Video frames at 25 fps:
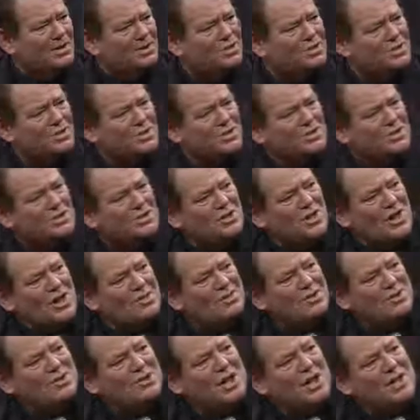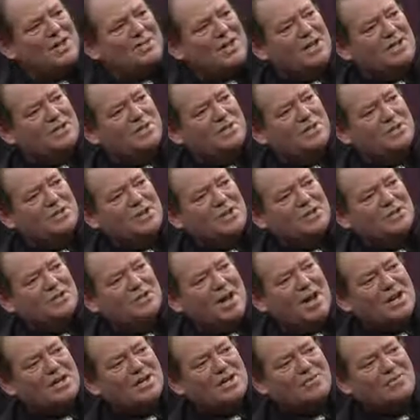The six of diamonds, that's very
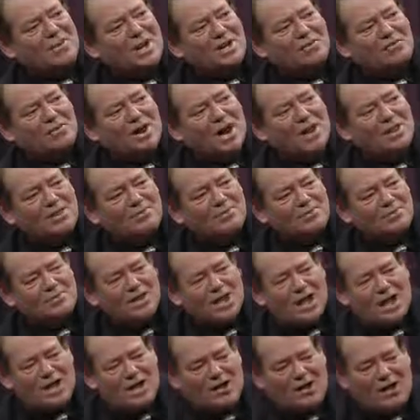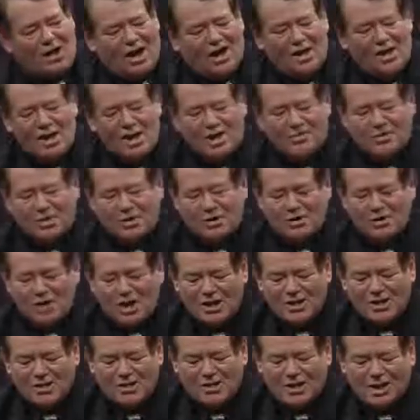strange, in fact, rather bizarre, Guy, because
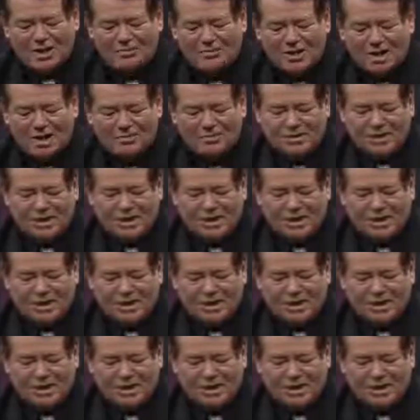I just happen to have a